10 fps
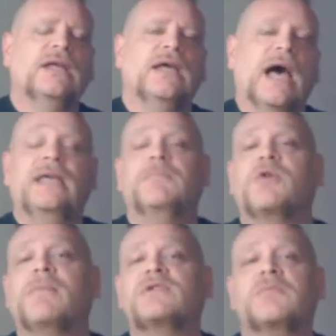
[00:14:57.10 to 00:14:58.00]
He
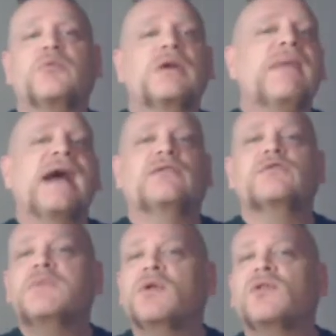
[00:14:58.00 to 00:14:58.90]
promised to bring back
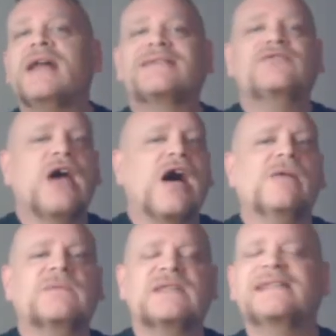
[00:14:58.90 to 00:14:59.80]
those middle-class
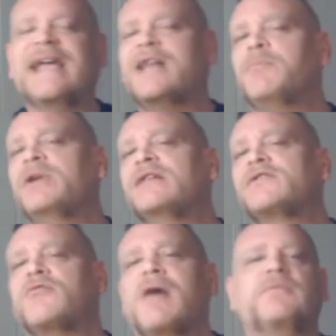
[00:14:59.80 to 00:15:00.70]
jobs and stand up
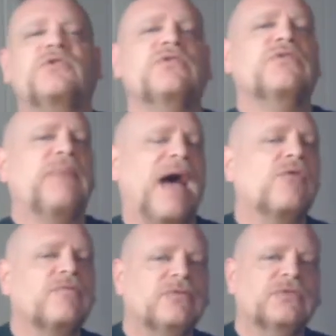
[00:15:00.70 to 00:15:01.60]
against corruption of the
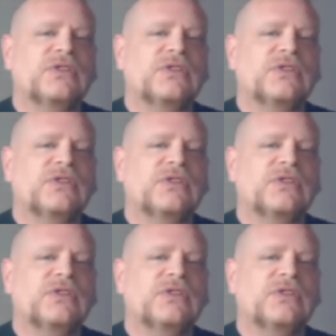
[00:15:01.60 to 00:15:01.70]
powerful and the